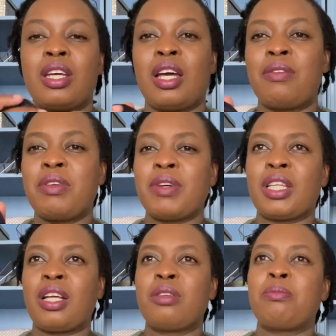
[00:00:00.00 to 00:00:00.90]
I've never
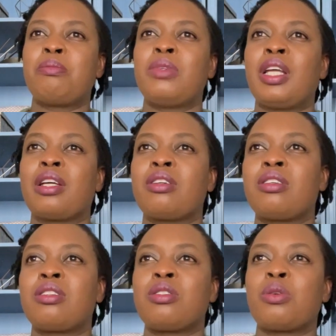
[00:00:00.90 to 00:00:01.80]
done
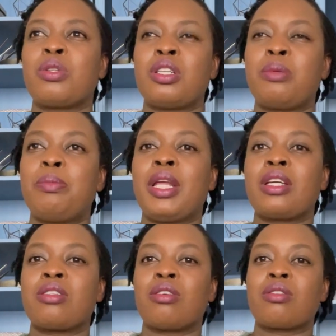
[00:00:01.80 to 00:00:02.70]
like totally
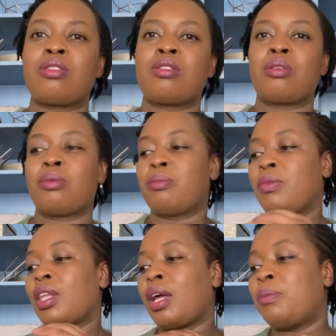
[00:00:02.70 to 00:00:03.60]
black socks, so
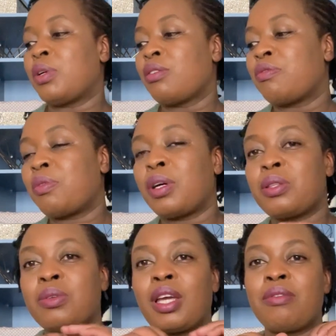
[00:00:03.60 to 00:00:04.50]
I'm looking forward
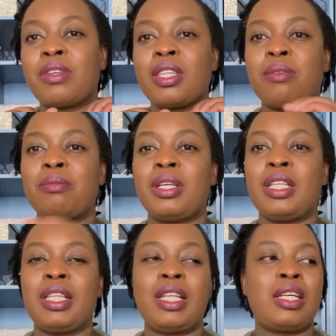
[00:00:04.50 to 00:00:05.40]
to having them
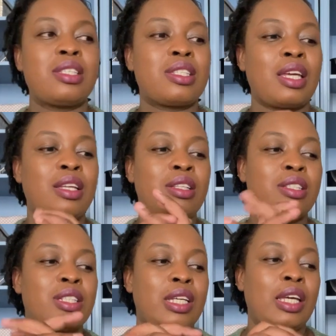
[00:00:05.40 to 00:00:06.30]
in lace,
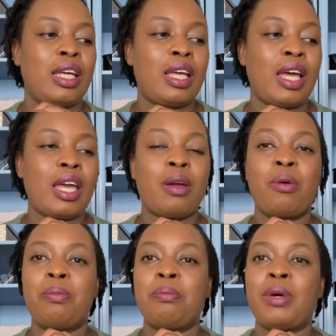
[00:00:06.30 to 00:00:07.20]
and I
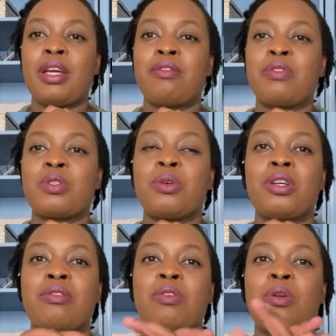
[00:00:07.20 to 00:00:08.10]
hope my
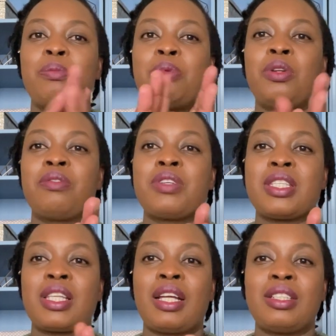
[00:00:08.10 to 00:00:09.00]
photographer will pull off a
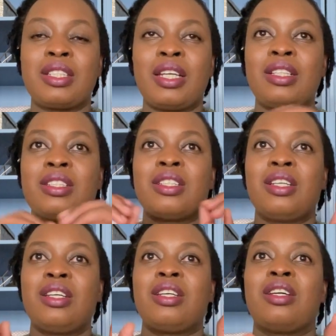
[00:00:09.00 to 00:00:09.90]
stunt and
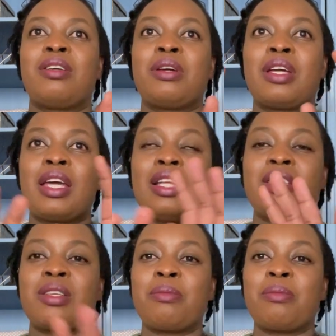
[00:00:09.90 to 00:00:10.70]
get some